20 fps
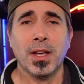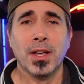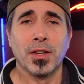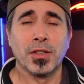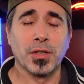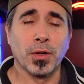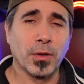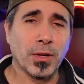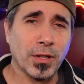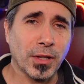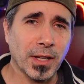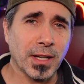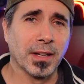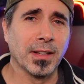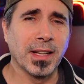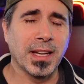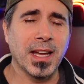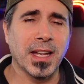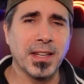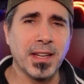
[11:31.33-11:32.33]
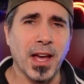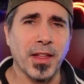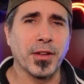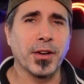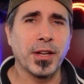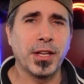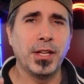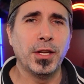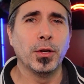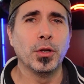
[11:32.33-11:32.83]
So clearly
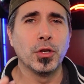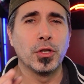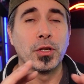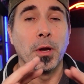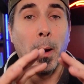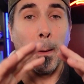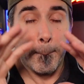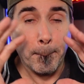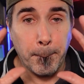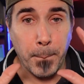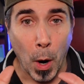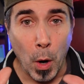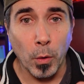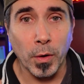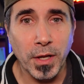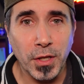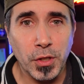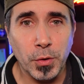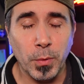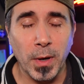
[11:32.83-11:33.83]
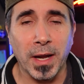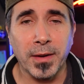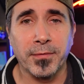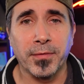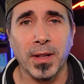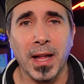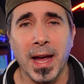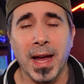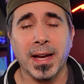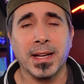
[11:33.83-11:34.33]
another huge bonus red
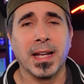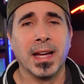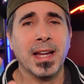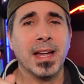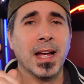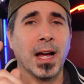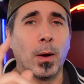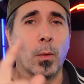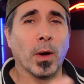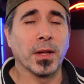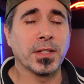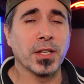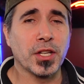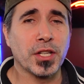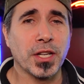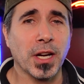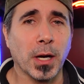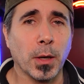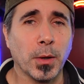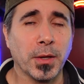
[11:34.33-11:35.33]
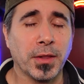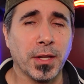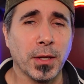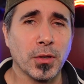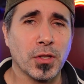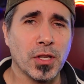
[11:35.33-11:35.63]
flag I want to share with you.